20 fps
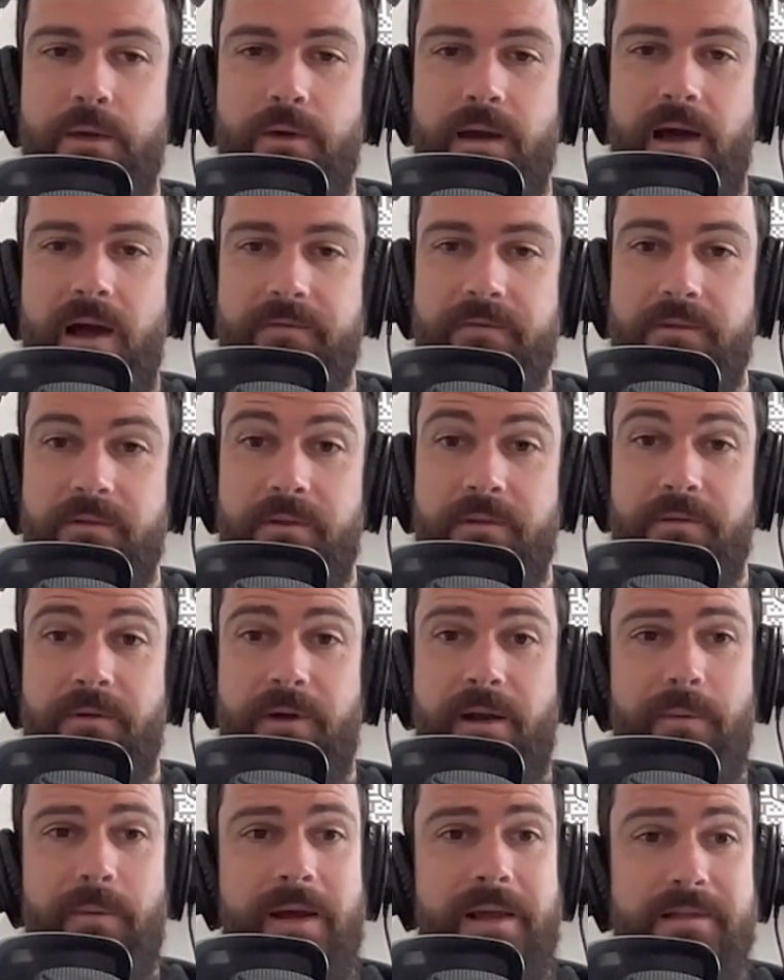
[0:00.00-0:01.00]
after the 3
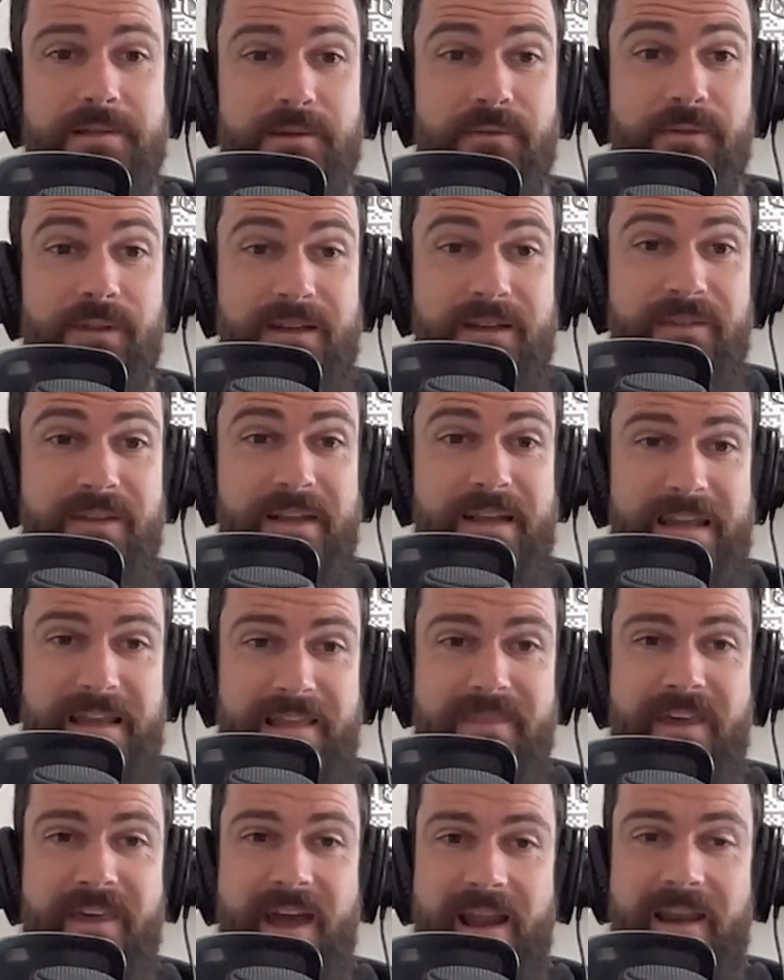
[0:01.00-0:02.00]
weeks of living in
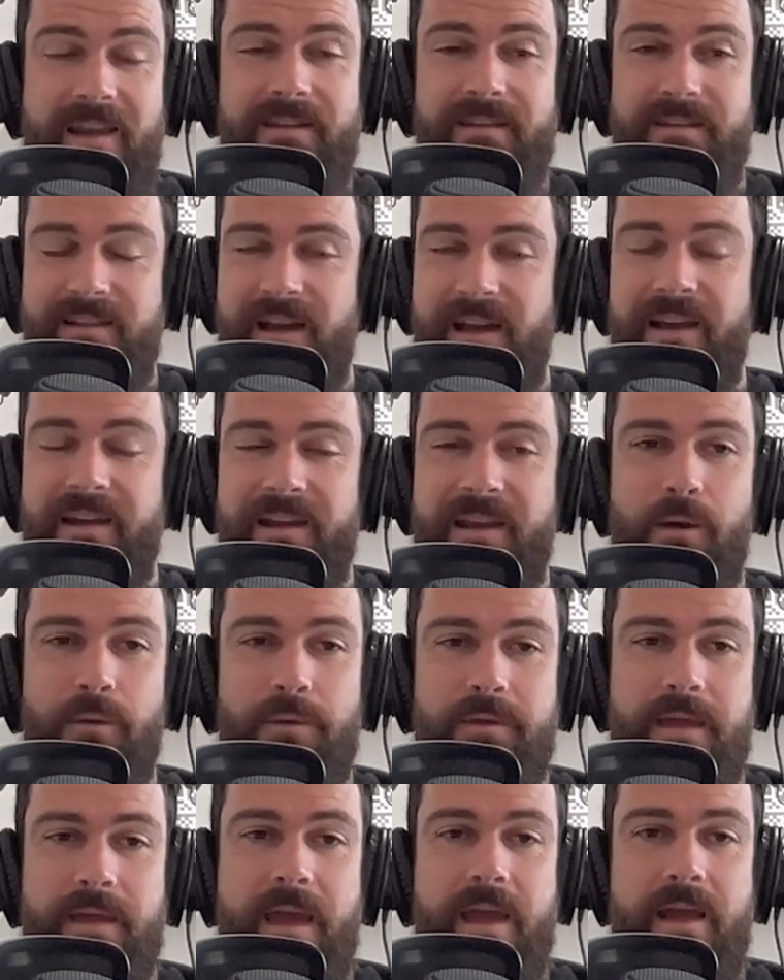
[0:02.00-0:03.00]
that
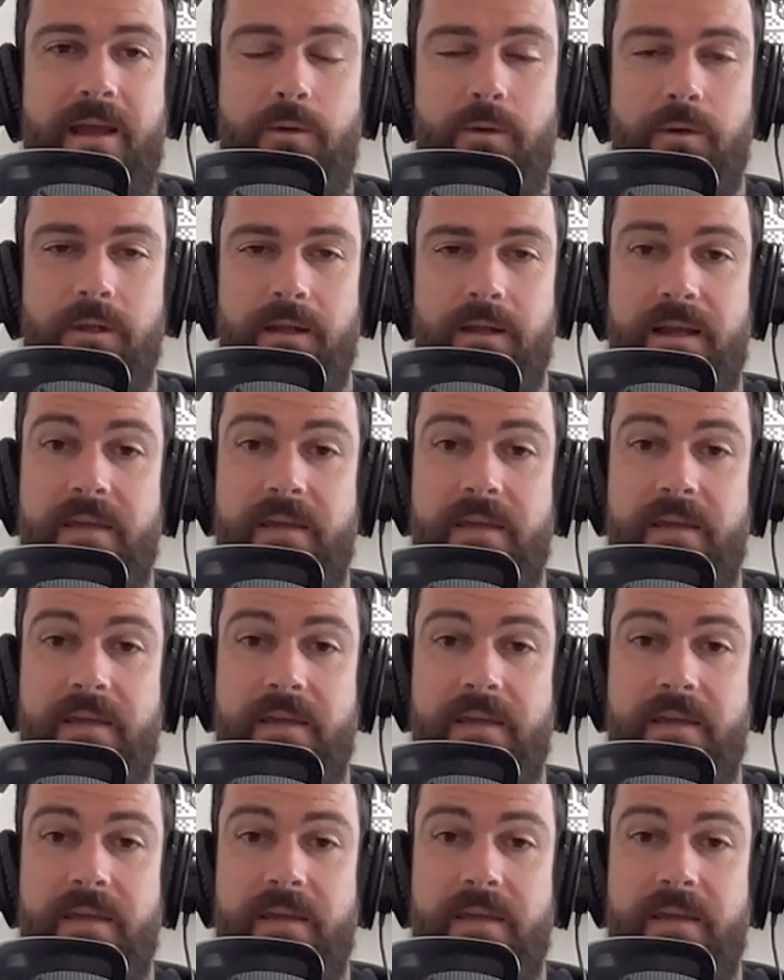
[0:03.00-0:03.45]
unhealthy air quality.